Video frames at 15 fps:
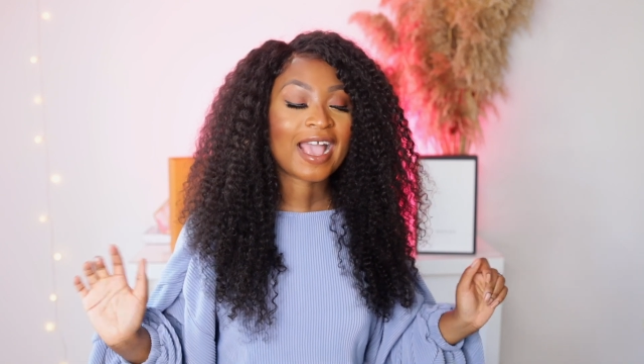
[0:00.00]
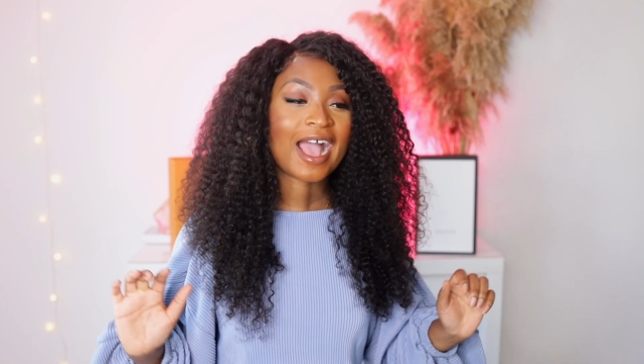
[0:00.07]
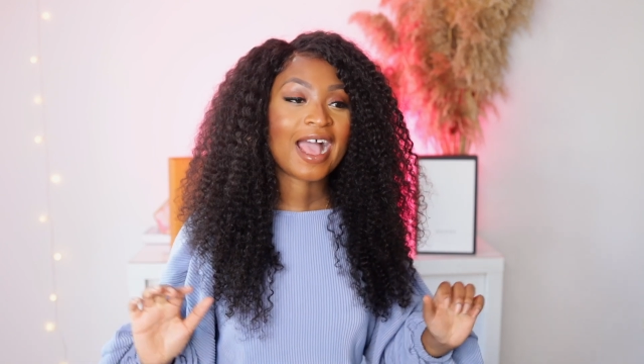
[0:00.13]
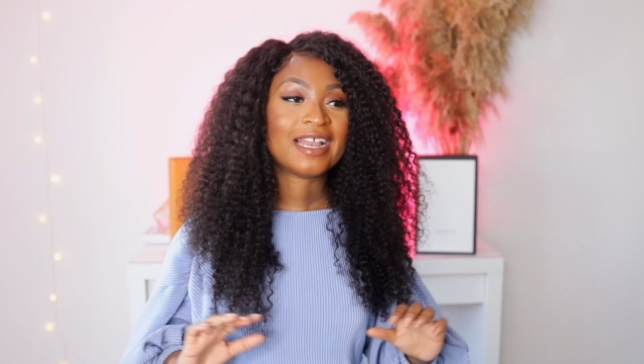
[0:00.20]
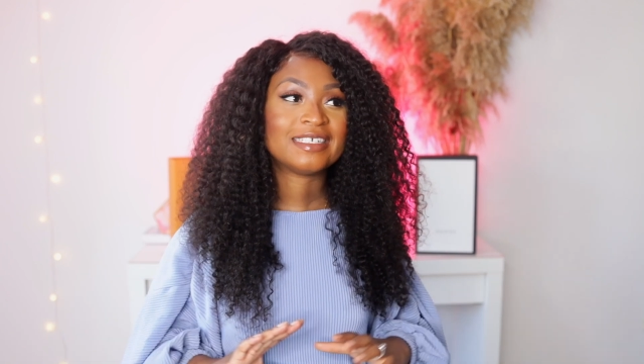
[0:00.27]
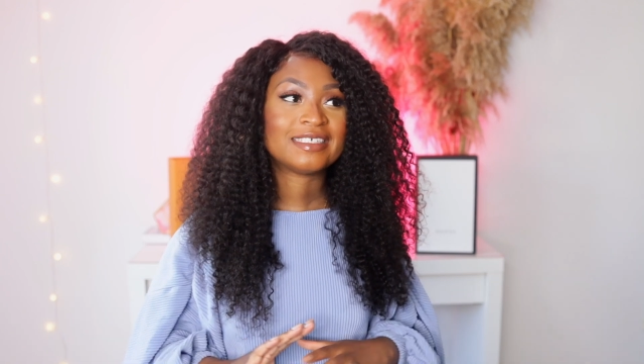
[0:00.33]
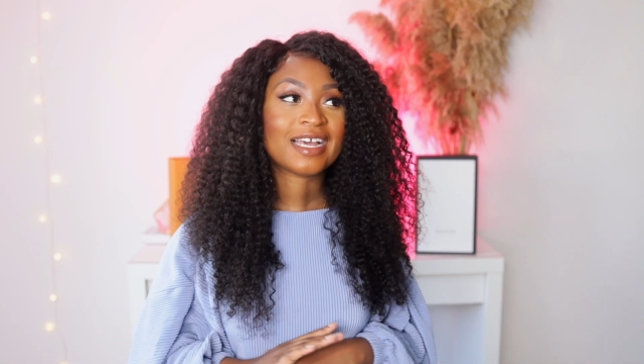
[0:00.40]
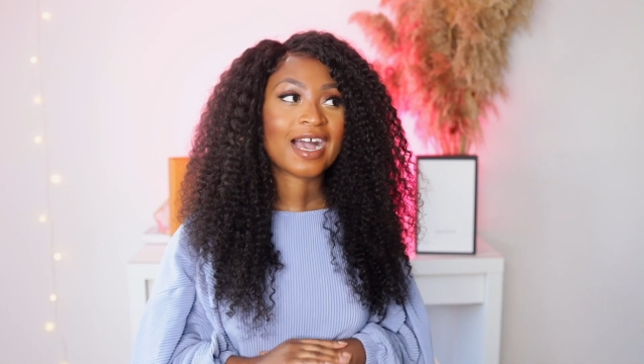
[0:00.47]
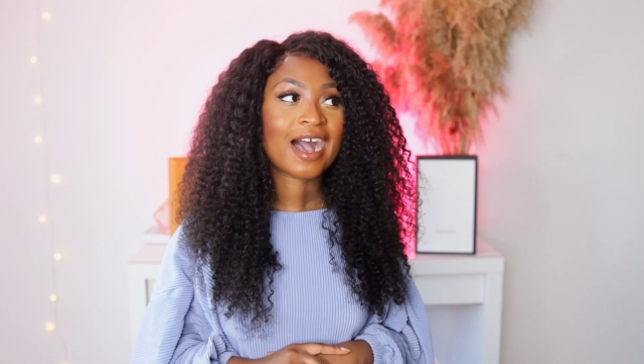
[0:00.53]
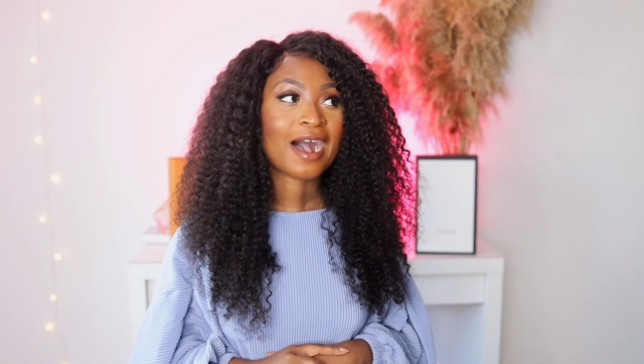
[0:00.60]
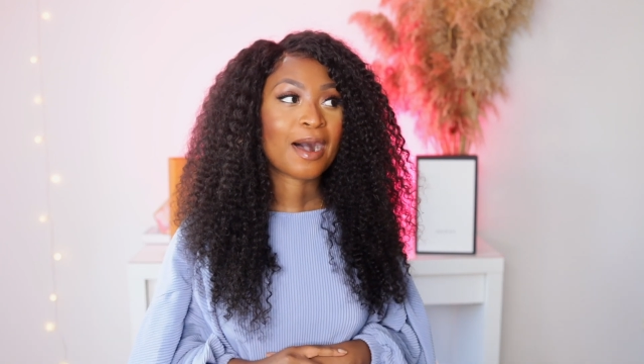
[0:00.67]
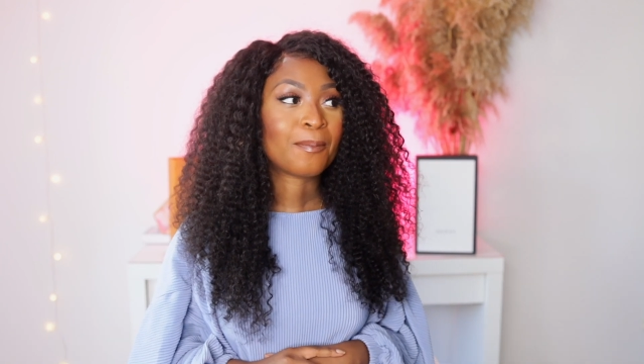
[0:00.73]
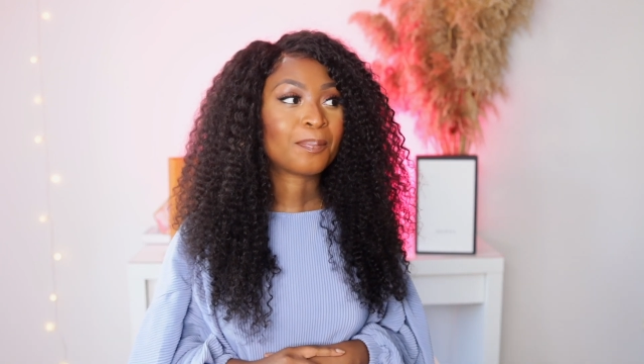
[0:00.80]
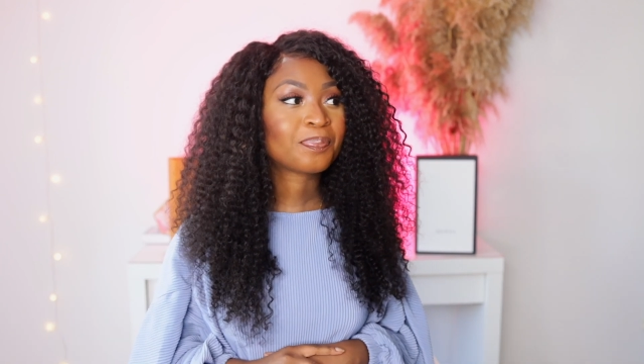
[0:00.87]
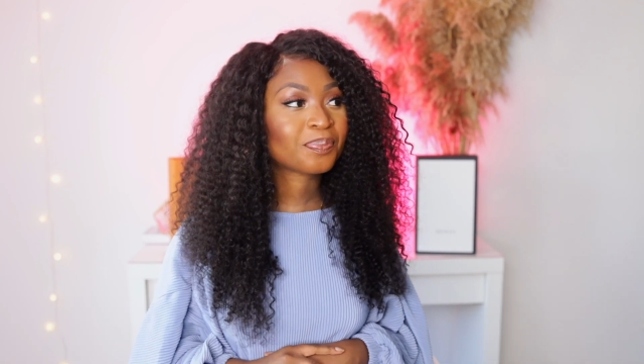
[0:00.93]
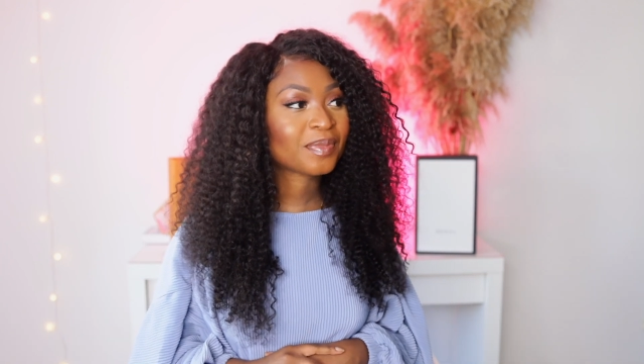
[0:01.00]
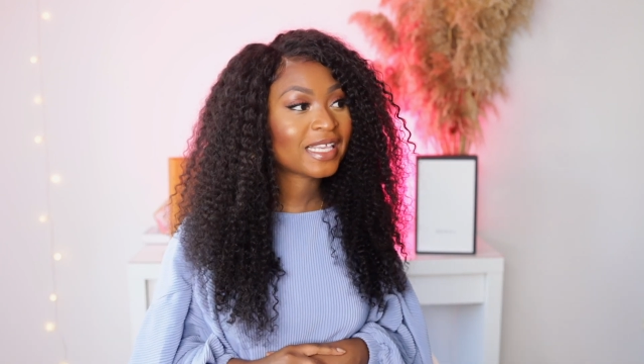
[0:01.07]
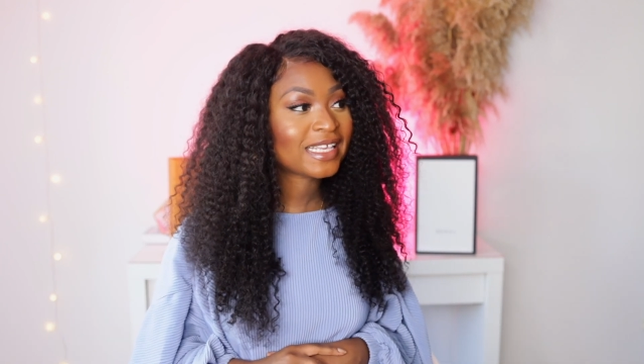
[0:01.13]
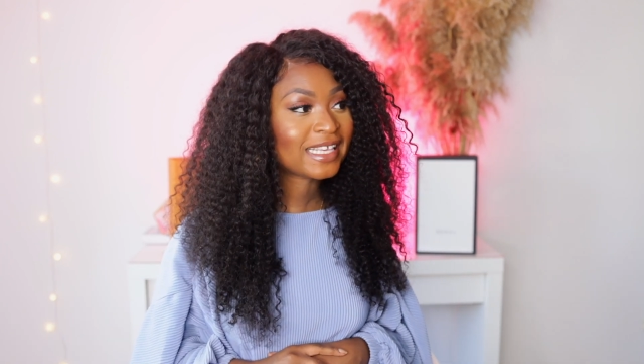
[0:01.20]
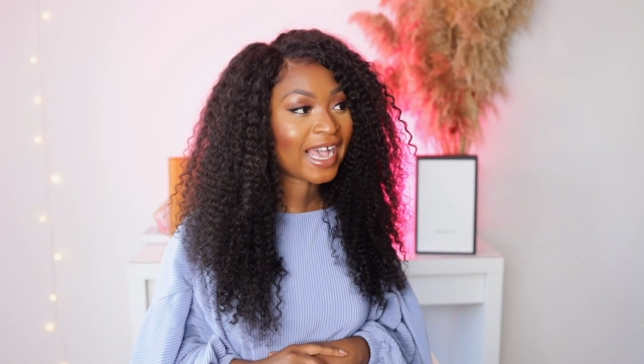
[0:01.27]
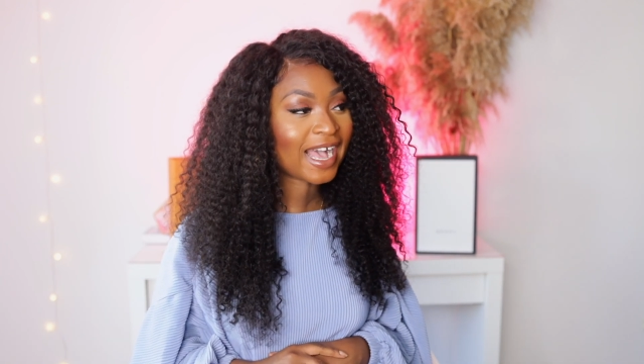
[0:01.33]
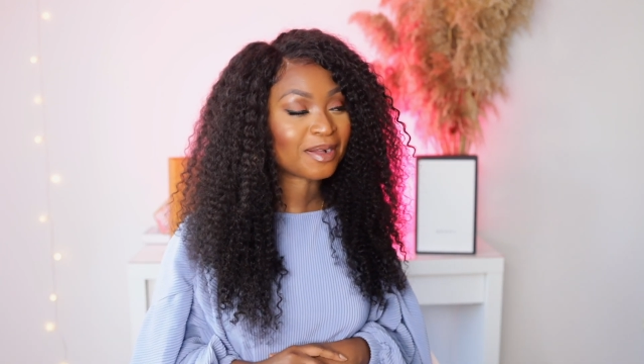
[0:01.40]
And
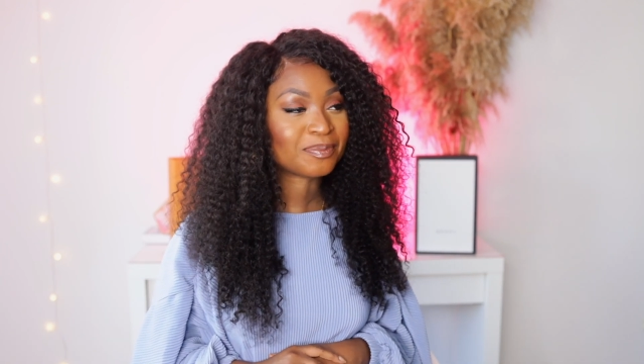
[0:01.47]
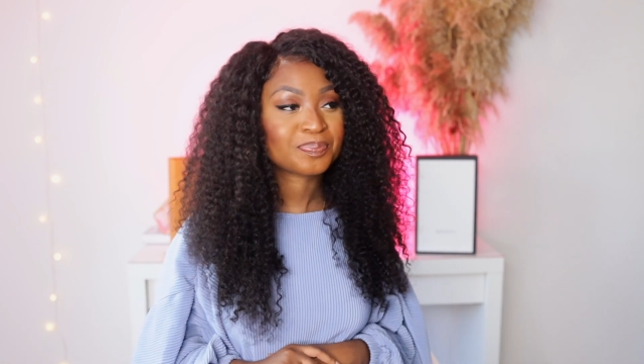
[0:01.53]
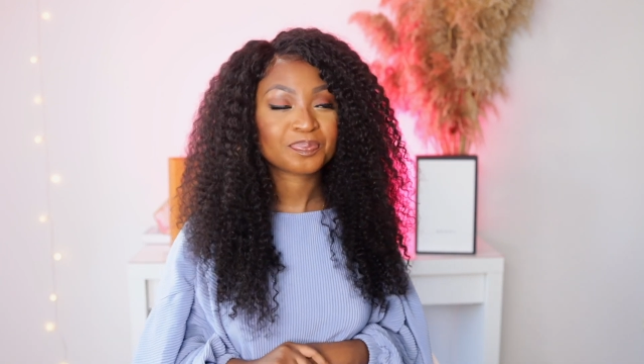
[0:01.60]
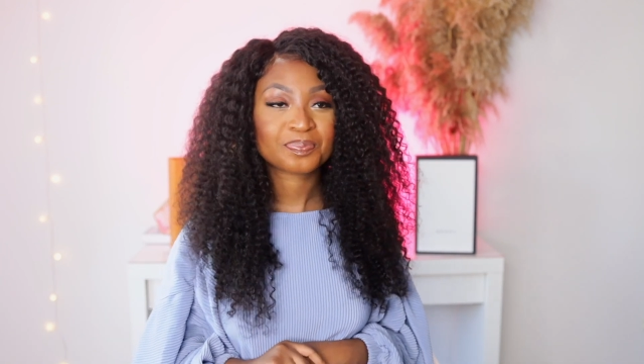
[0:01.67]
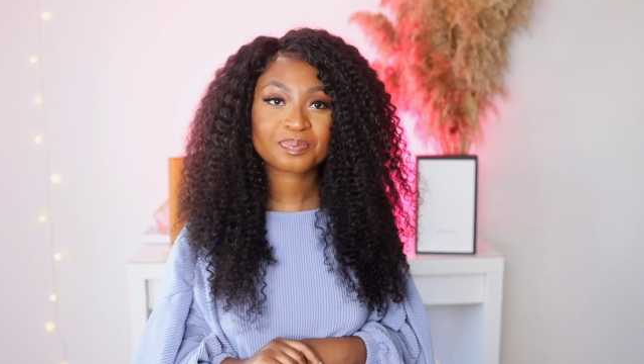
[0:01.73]
yeah,